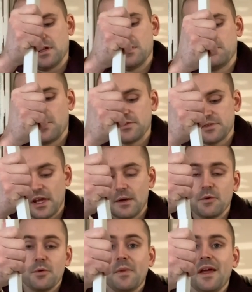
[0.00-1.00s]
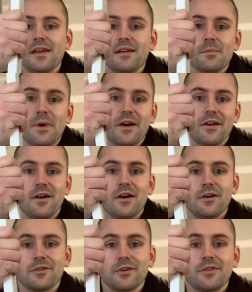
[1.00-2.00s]
most of the time you'll make about
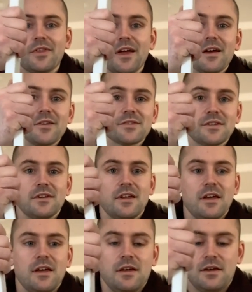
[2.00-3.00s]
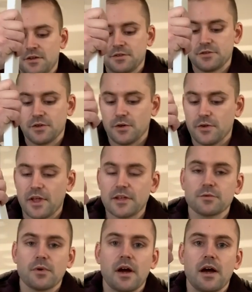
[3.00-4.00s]
$100,000. So
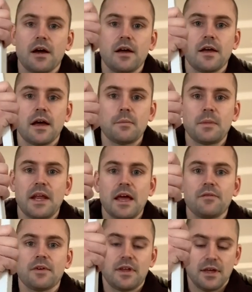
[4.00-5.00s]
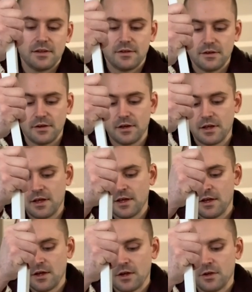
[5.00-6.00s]
that's why I'm an advocate to
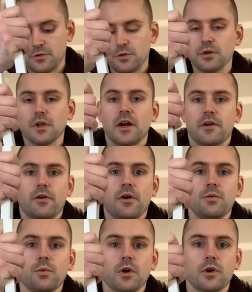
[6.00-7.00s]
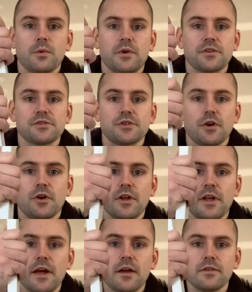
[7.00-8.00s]
do a lot of your own work when you're
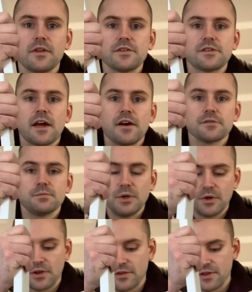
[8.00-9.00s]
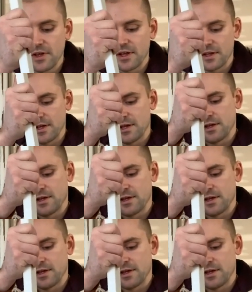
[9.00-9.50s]
starting out in this house building thing.